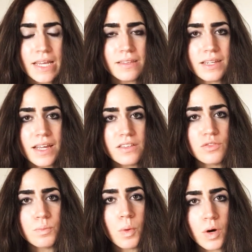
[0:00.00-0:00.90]
Today's
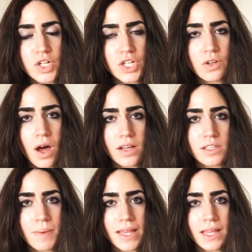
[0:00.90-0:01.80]
portion talks
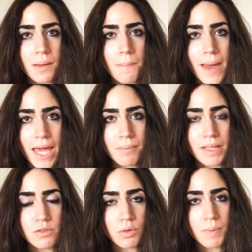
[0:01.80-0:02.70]
about the
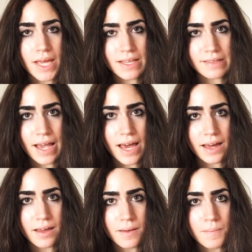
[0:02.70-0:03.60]
commandments with
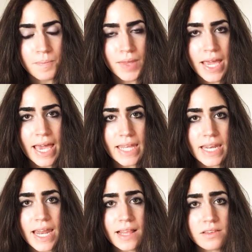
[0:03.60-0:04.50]
Pesach. And
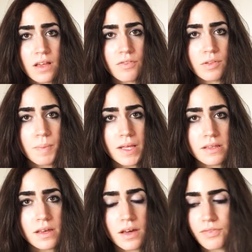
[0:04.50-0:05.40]
it ends off with
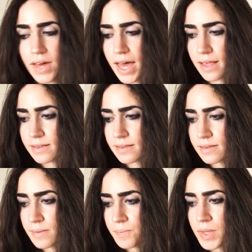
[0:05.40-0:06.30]
Pasuk Ches.
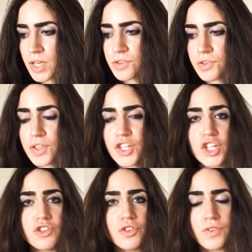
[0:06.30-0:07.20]
So the
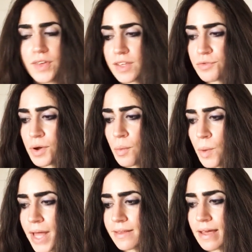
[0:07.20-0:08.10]
children of Israel
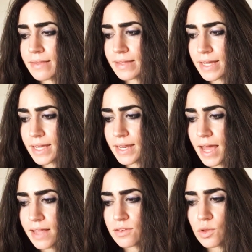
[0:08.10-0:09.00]
went and did
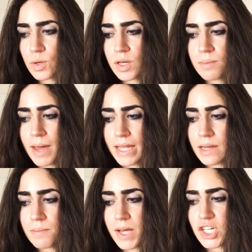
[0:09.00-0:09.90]
as the Lord
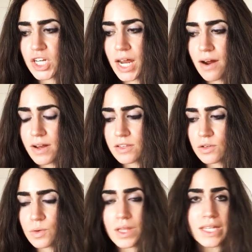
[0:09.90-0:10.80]
commanded Moshe and Aaron,
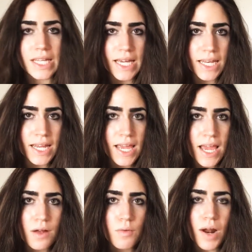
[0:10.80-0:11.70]
so they did.
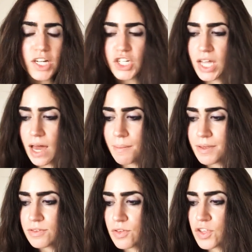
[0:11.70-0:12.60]
Rashi
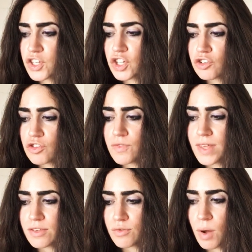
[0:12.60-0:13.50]
comments, so the children of
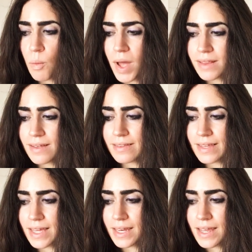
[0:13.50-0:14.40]
Israel went and
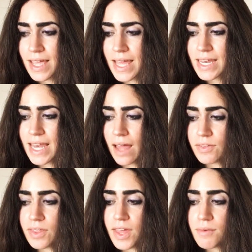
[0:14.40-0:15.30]
did. Now,
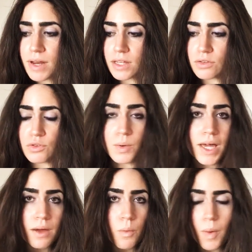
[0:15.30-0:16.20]
did they already do
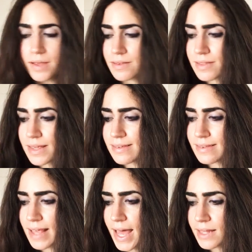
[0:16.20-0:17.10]
it? Wasn't this
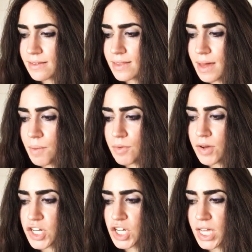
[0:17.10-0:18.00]
said to them on
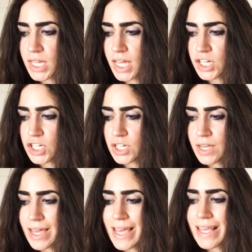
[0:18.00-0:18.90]
Rosh Chodesh?
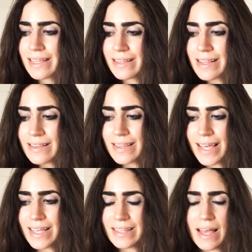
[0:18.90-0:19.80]
Since
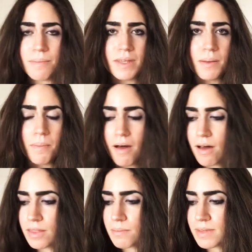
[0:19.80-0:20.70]
they accepted
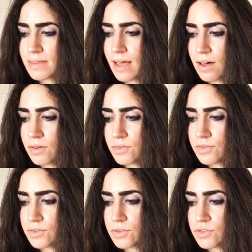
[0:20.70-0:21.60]
upon
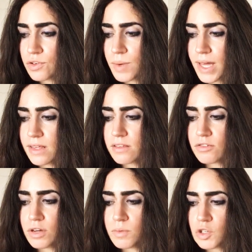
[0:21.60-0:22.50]
themselves to do it,
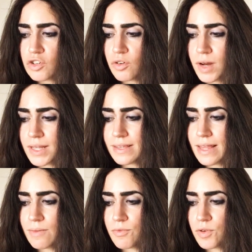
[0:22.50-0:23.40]
Scripture credits
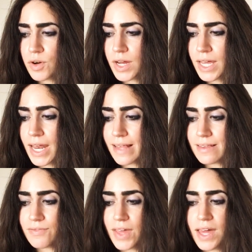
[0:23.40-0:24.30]
them for it
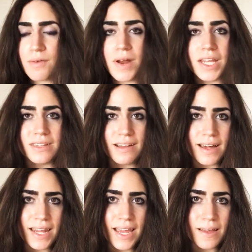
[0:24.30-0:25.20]
as if they had already
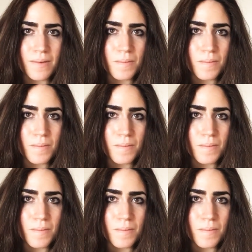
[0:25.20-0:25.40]
done it.